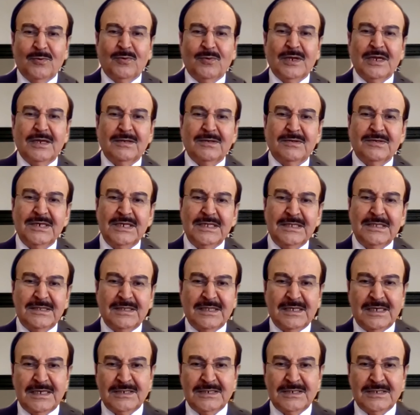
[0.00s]
will
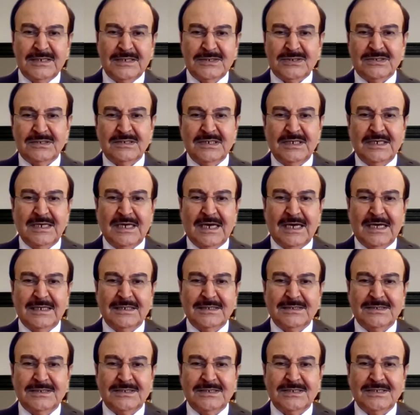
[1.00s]
read the
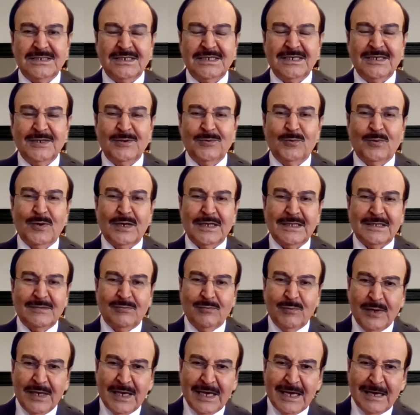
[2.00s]
history and see
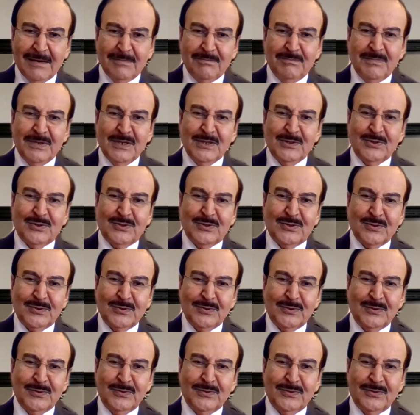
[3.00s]
what we have been
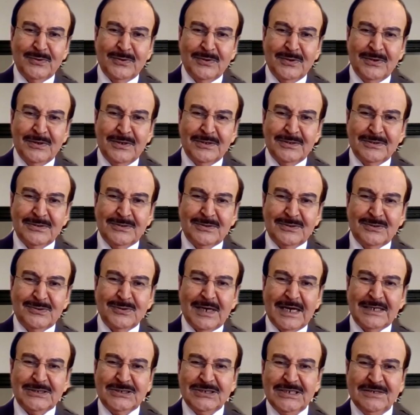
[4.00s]
through to
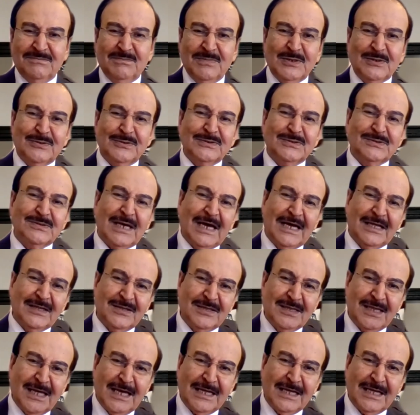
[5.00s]
achieve, because
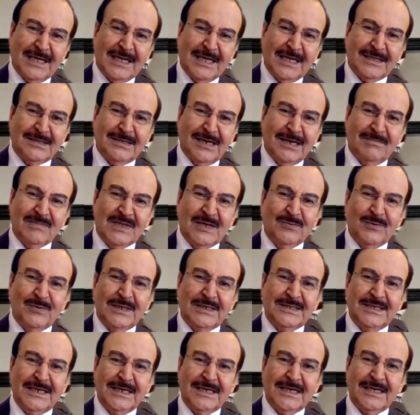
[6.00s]
at that time
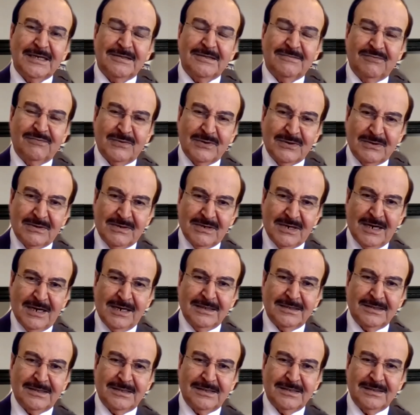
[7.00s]
they will take it for
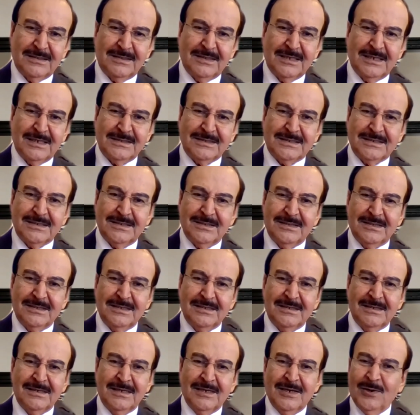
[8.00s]
granted. They said,
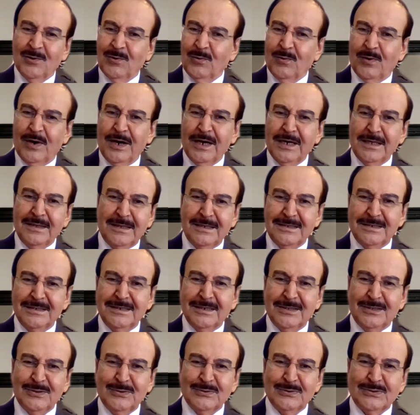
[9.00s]
why they
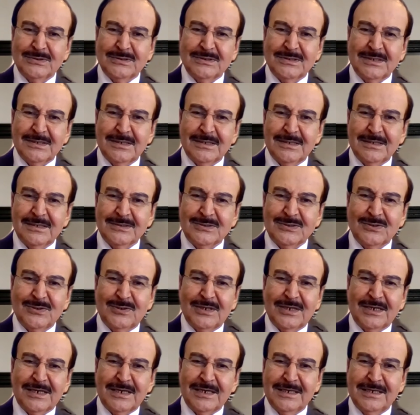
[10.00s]
didn't use
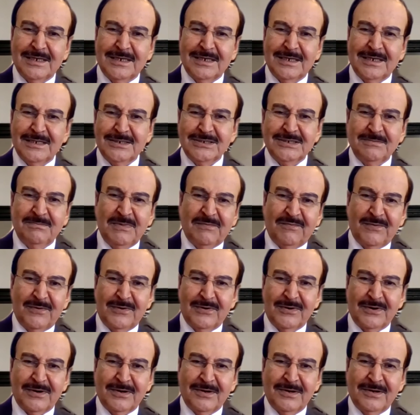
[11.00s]
solar energy
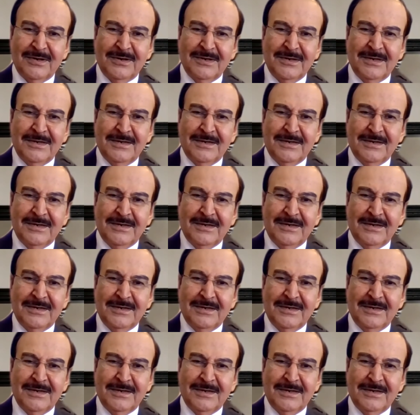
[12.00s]
before?